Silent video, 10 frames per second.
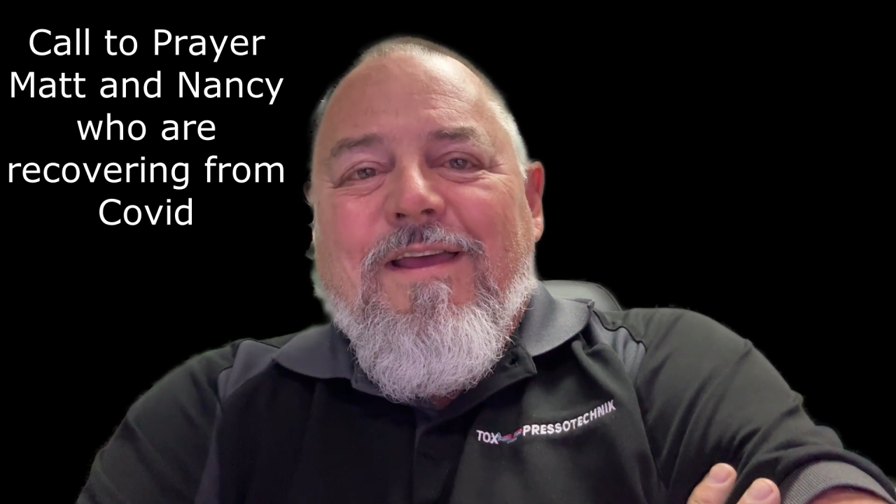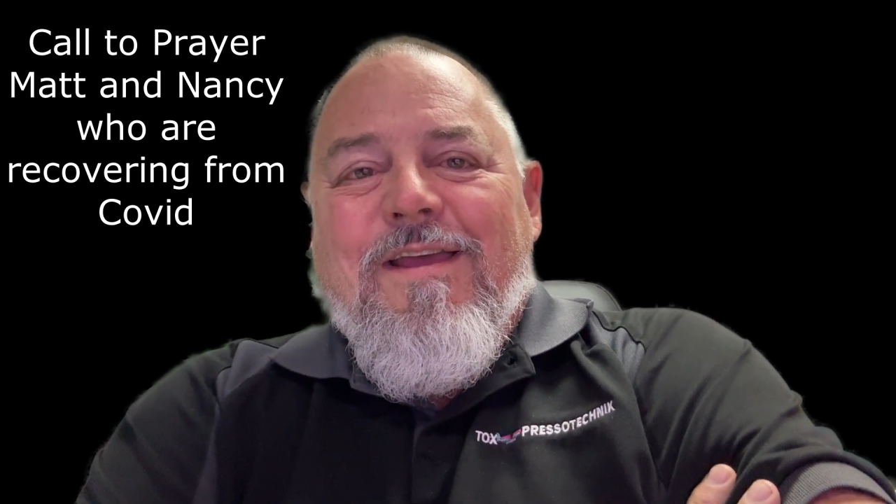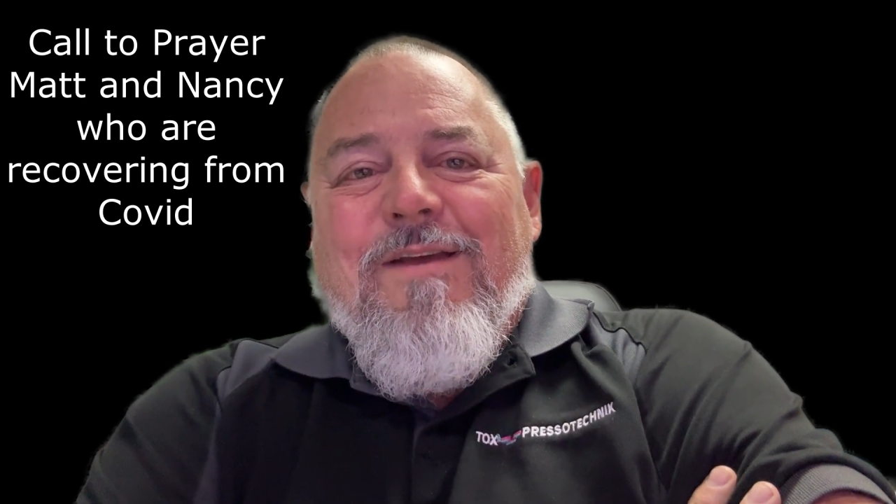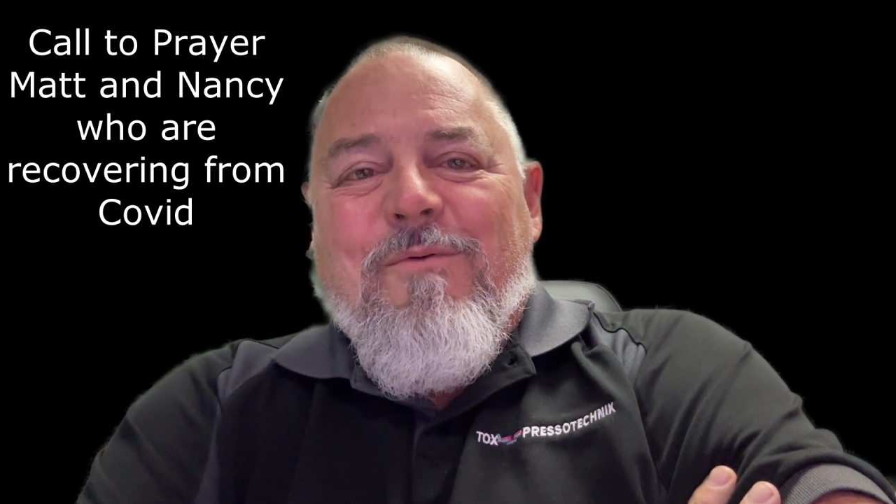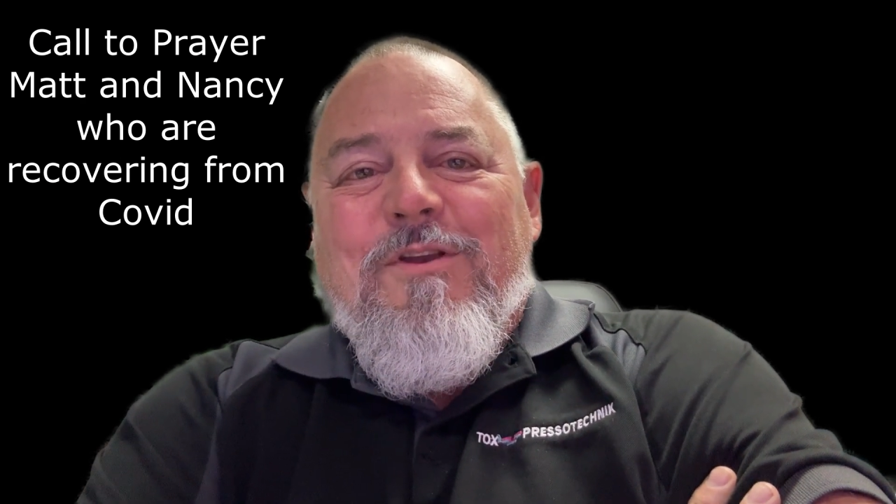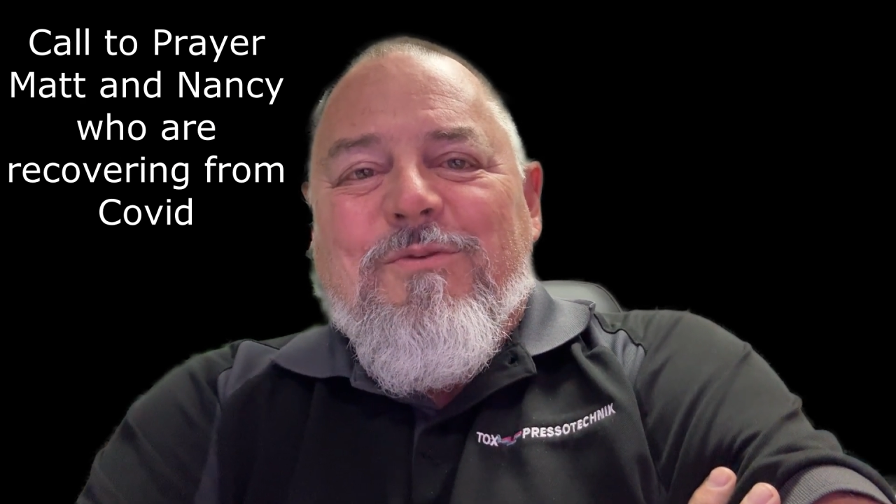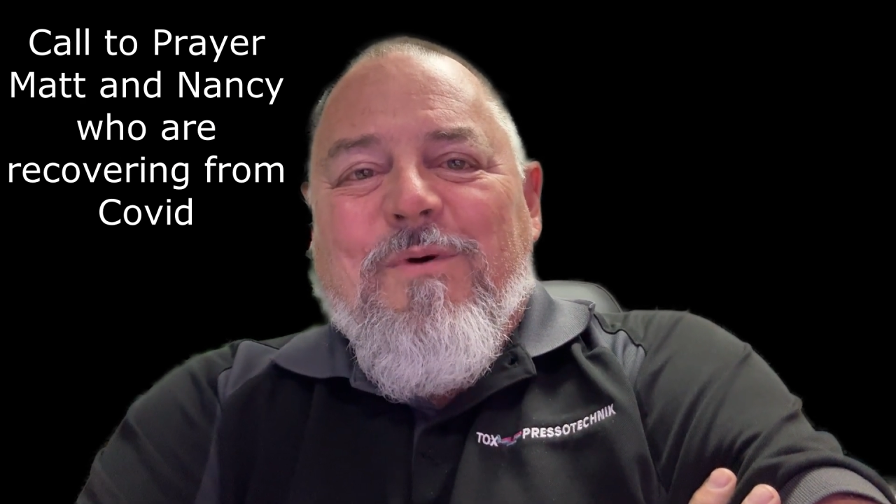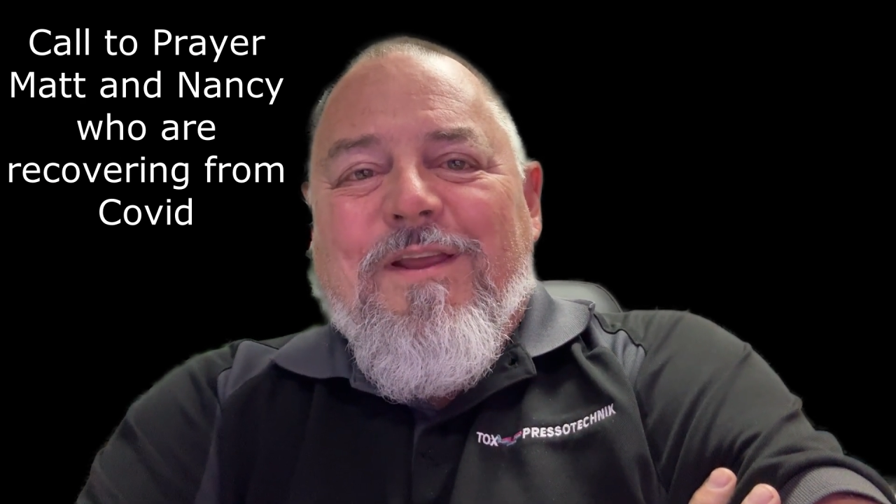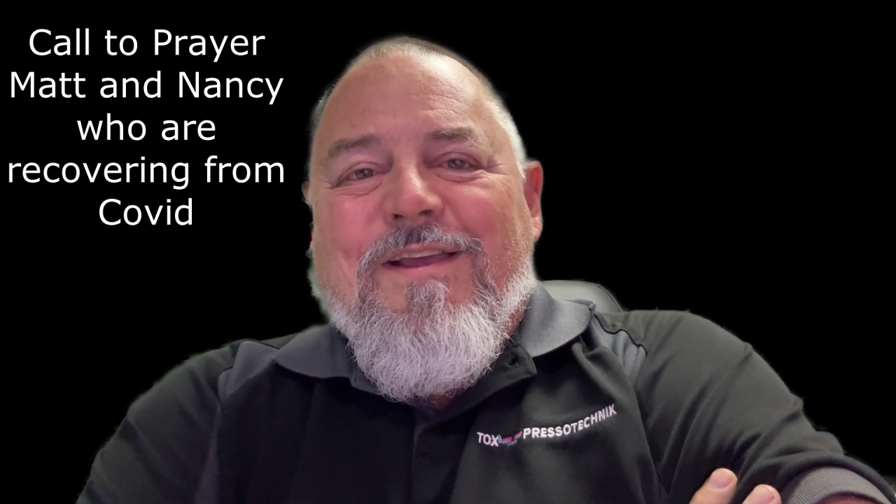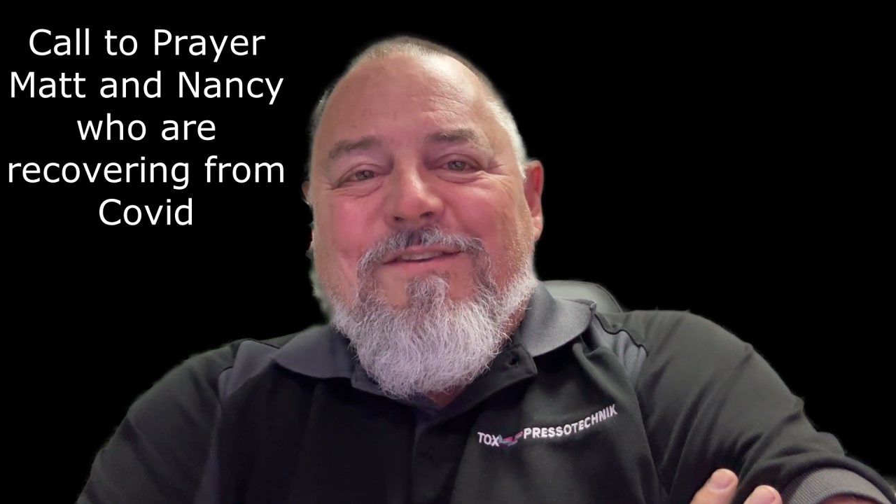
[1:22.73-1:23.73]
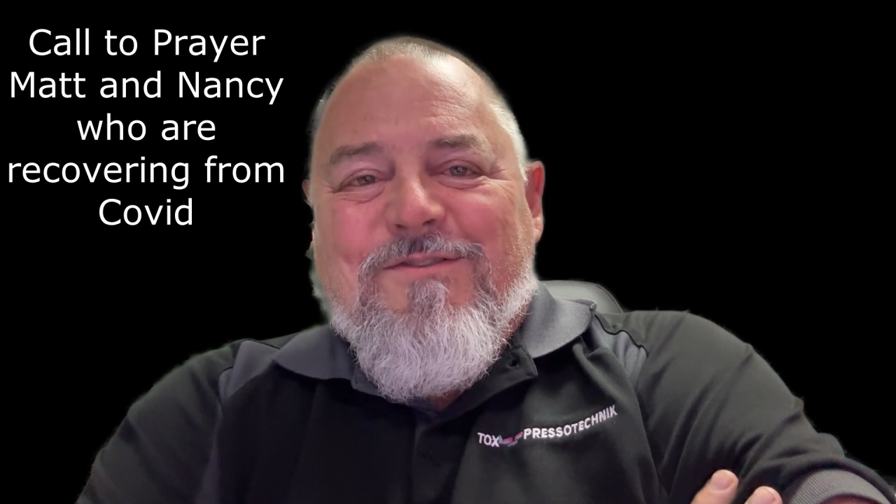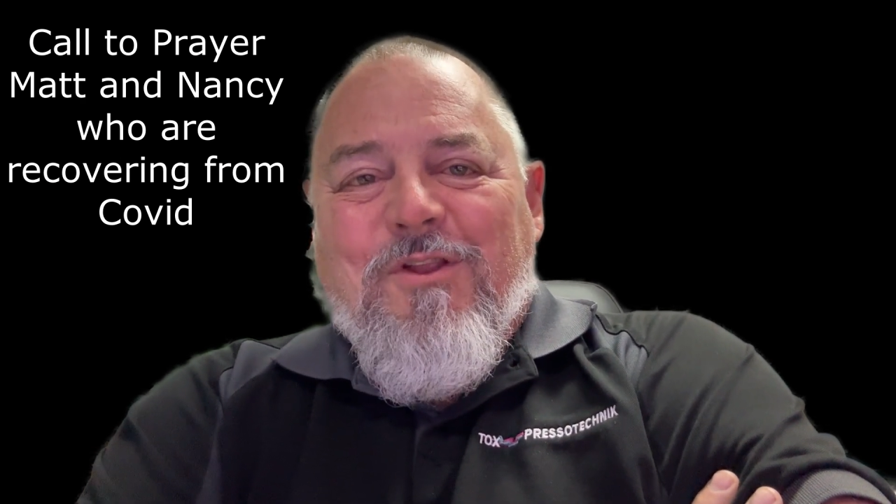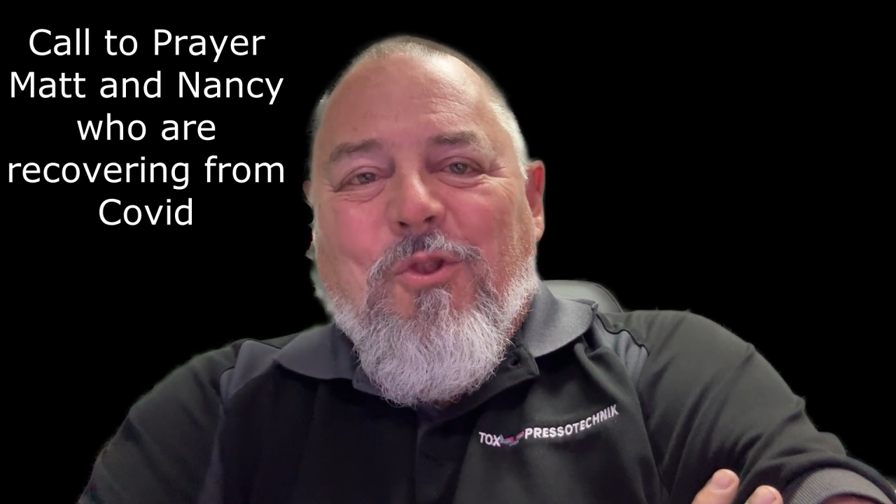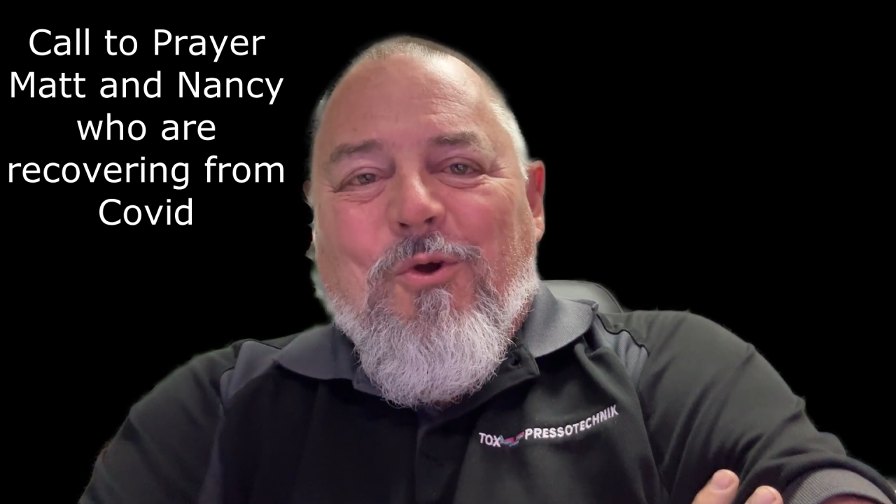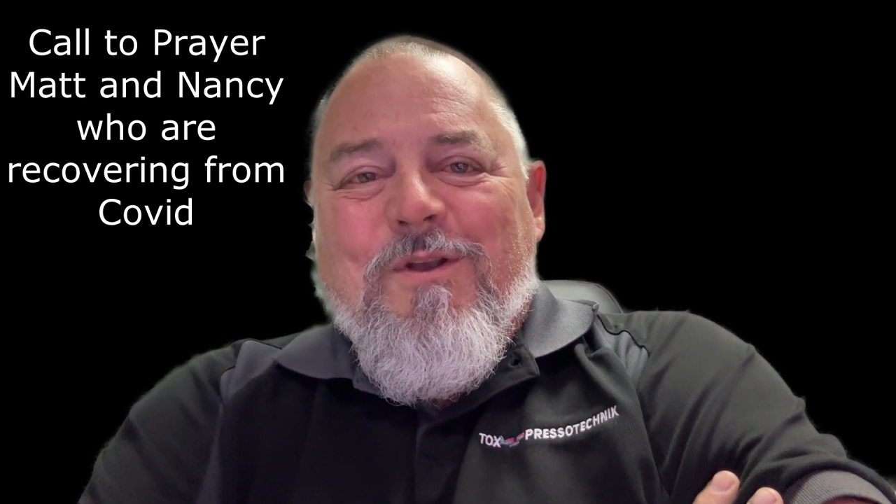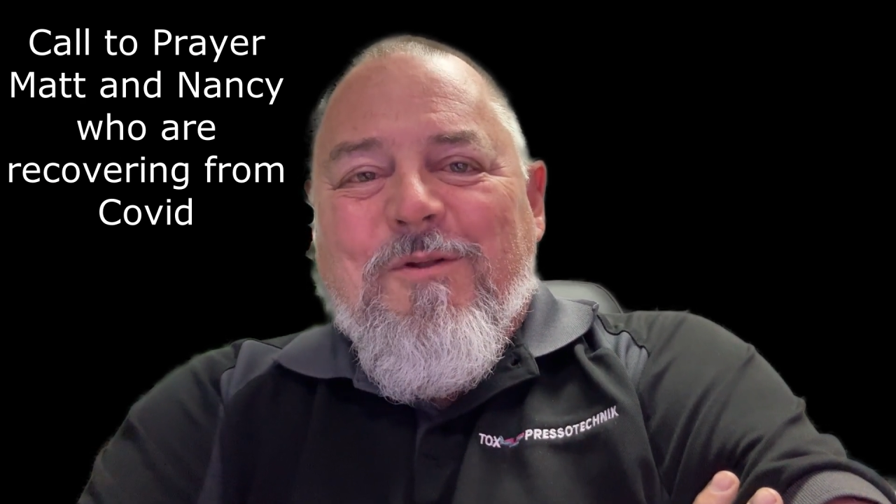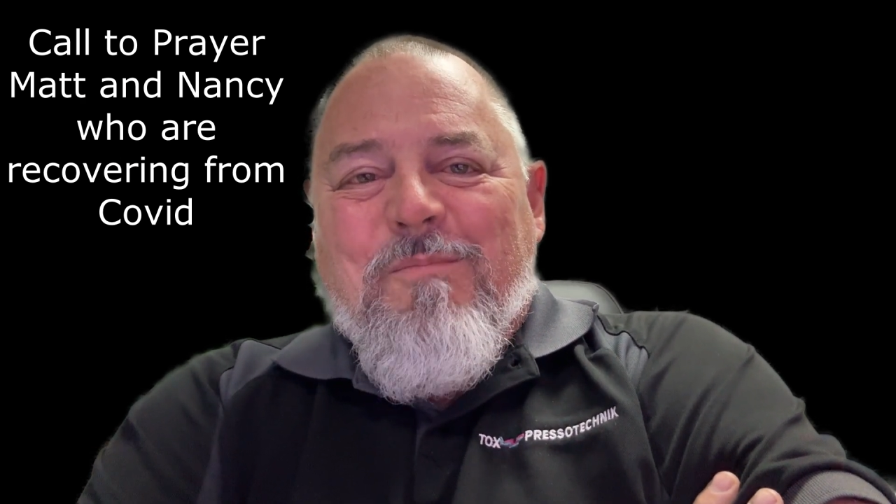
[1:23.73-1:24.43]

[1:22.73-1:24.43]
And we just want to ask the Lord